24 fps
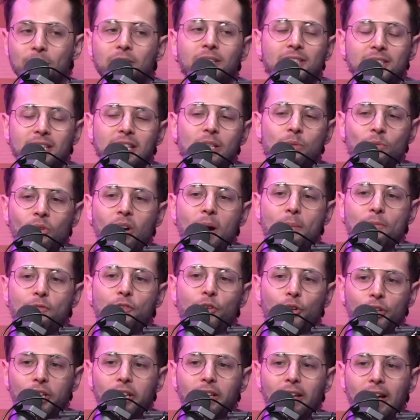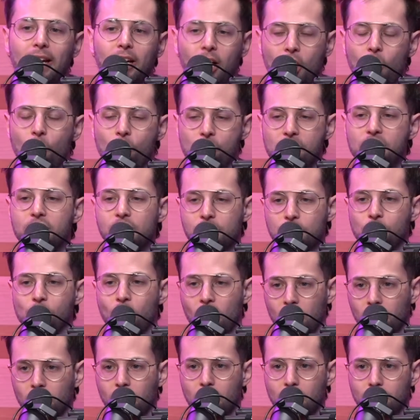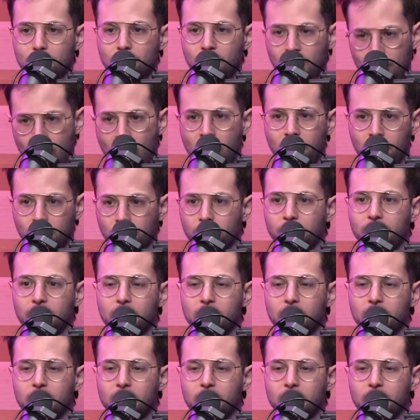was the scene where I'm fully like, oh, these two are in love, canonically.